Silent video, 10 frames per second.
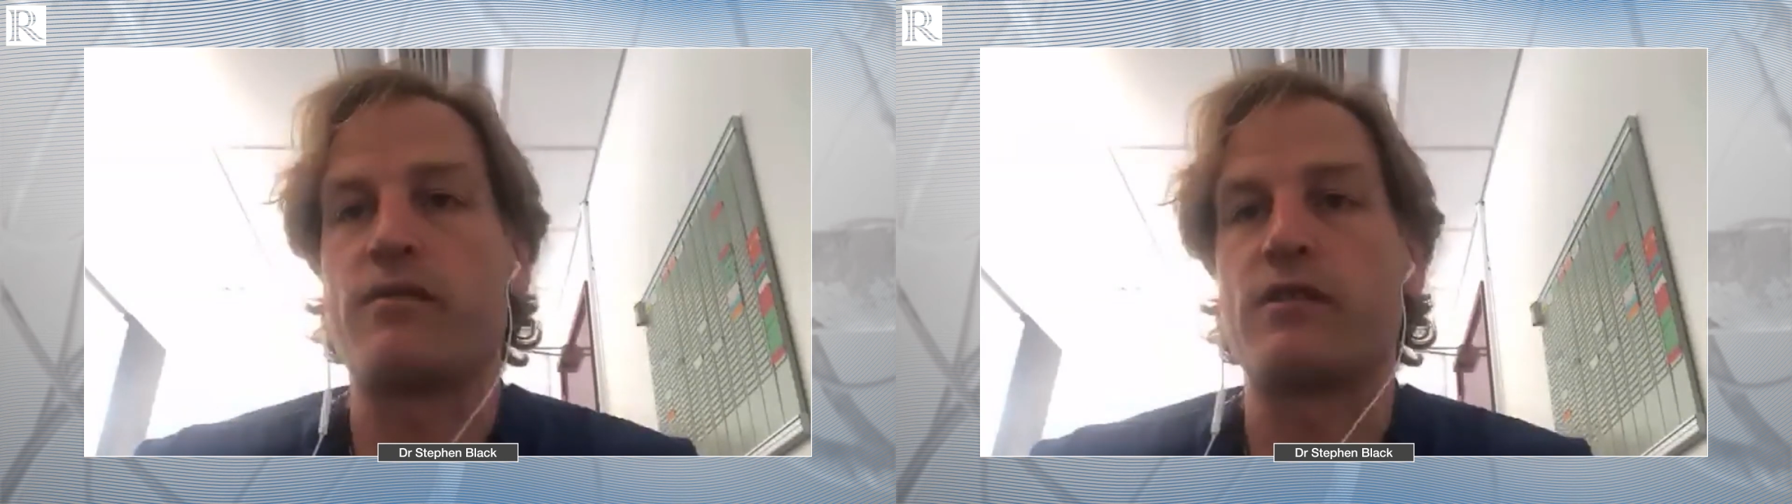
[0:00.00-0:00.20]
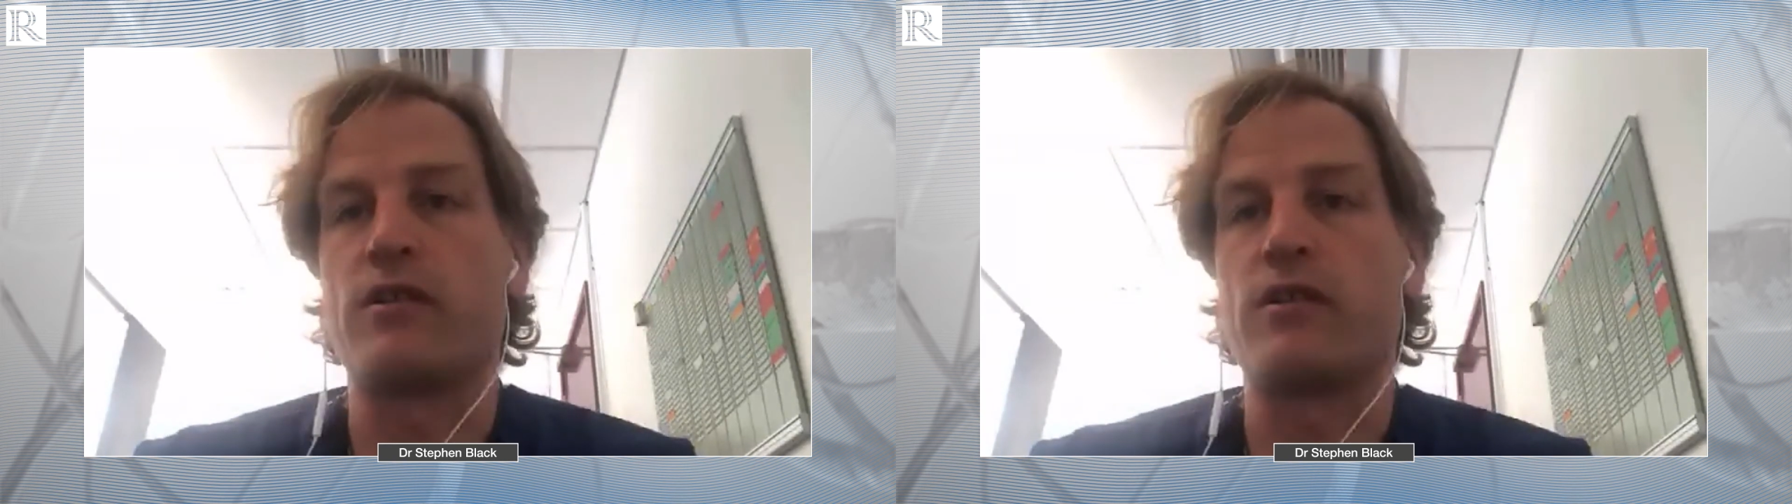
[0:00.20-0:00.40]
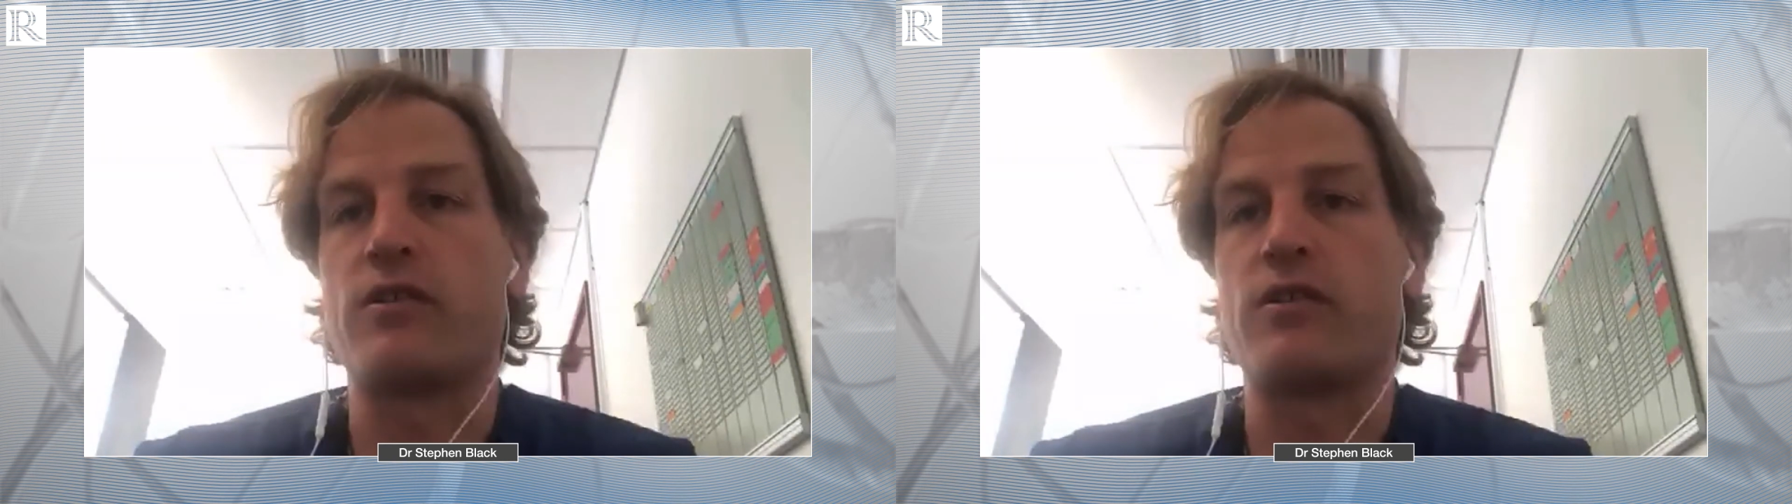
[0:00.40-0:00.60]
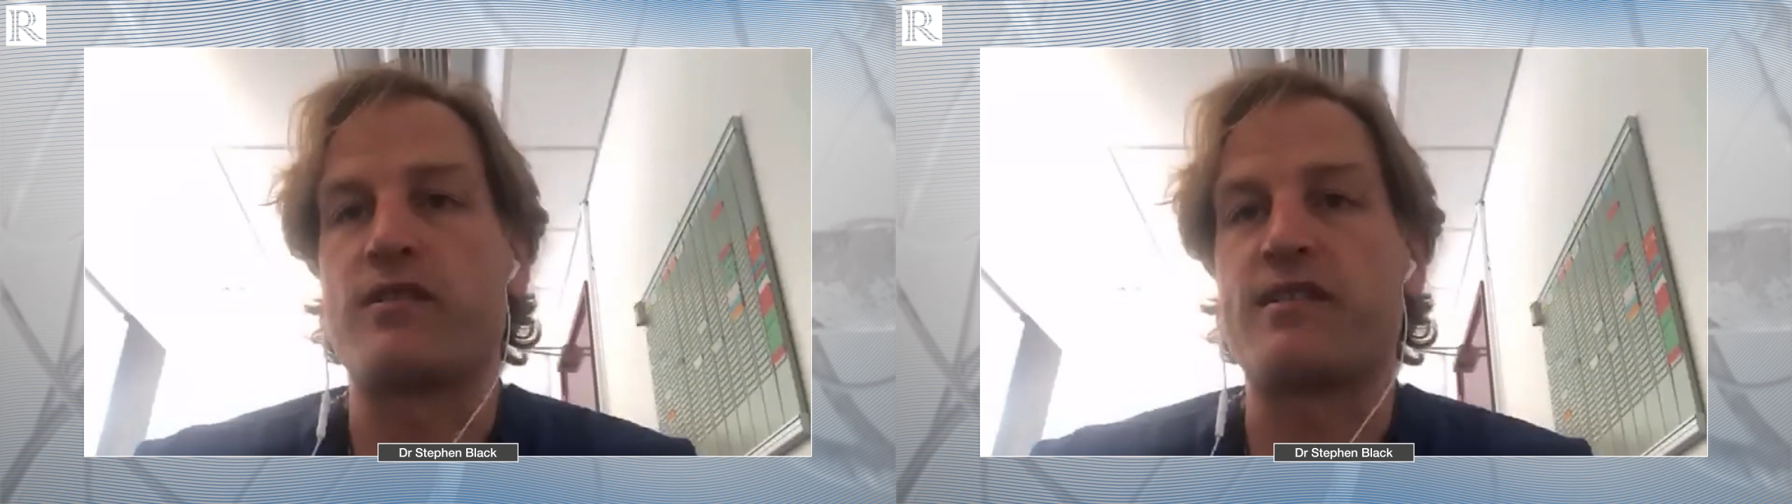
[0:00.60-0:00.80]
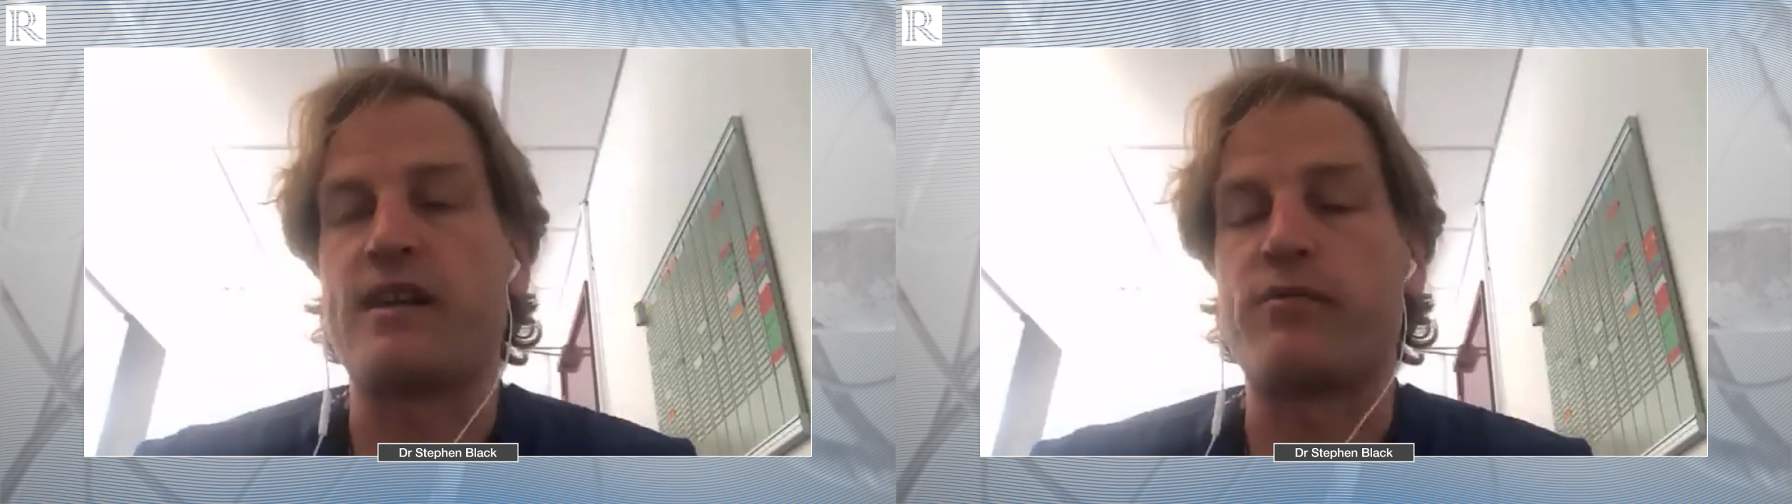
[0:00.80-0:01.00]
that have been
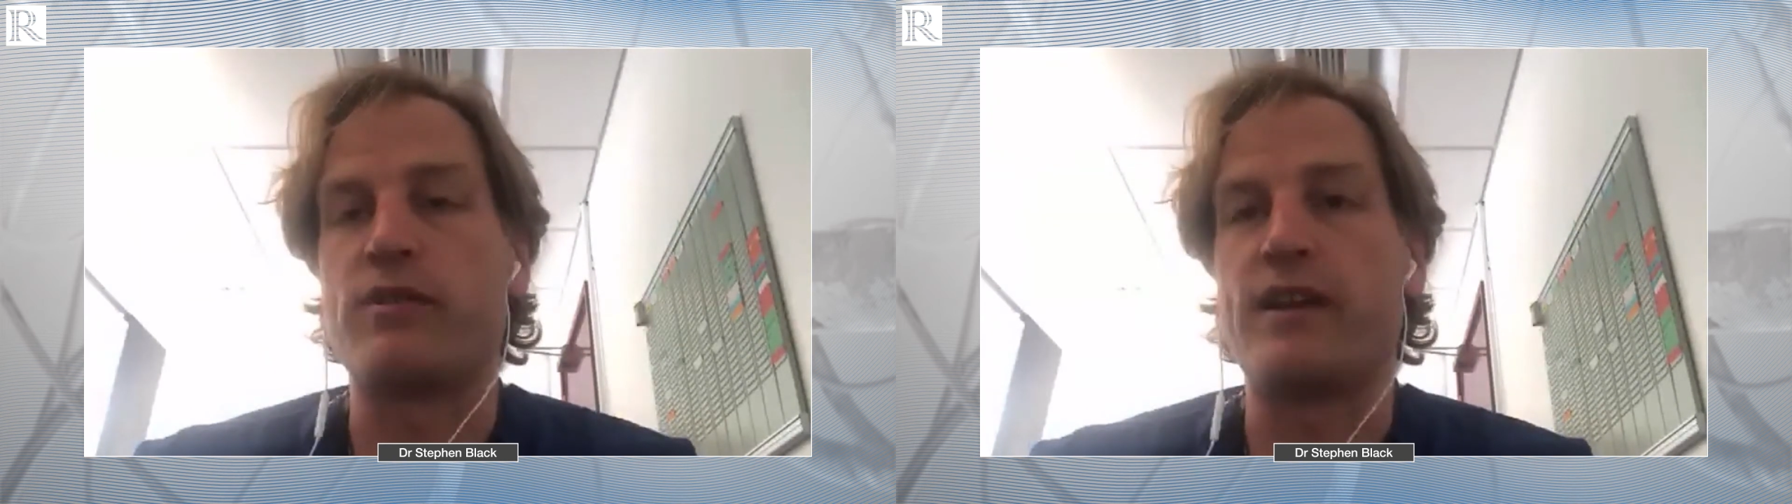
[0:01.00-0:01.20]
produced over the